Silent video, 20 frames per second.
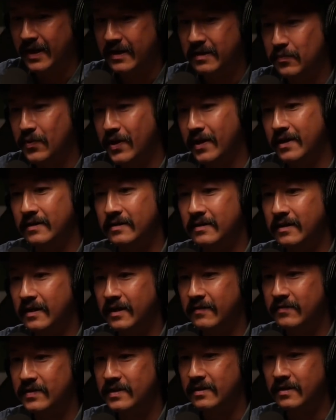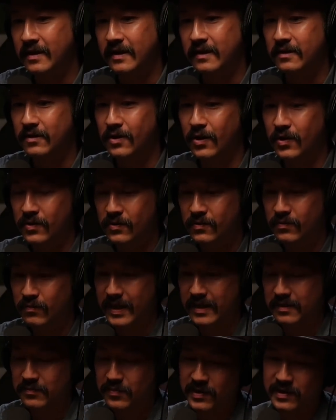buy the product. Obviously like go
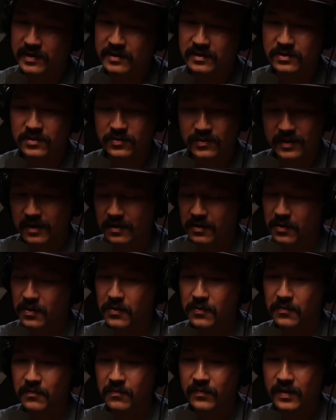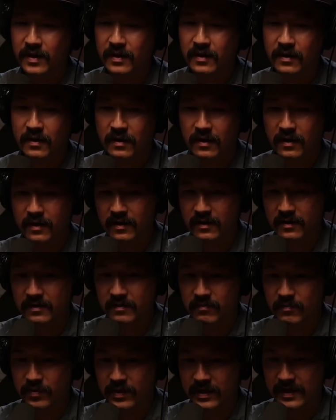buy the product, do it at home.
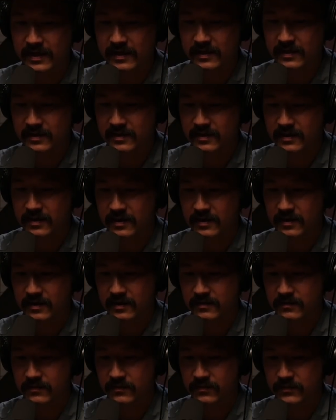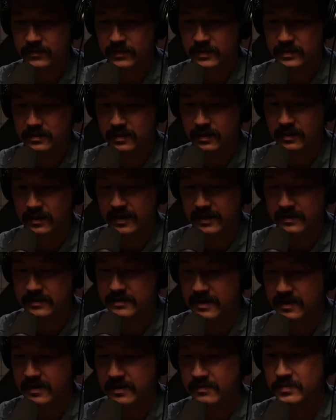Um, but uh, a lot of
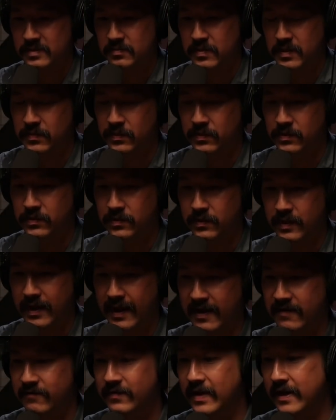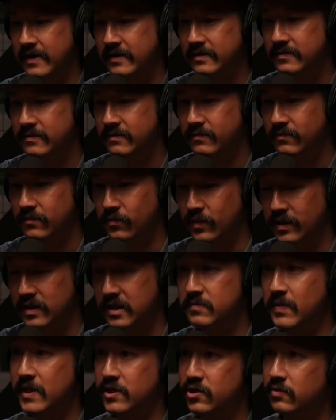times people have that
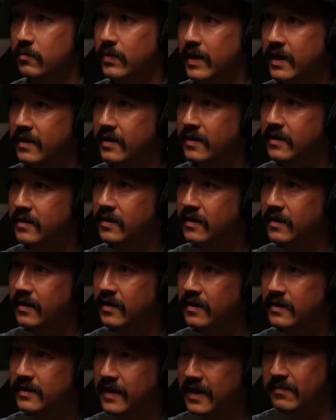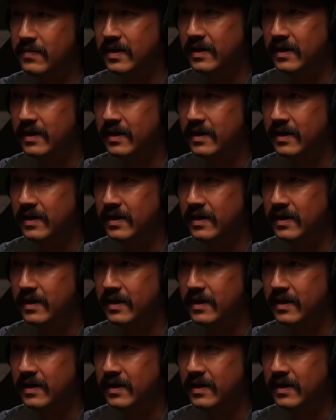really special pair that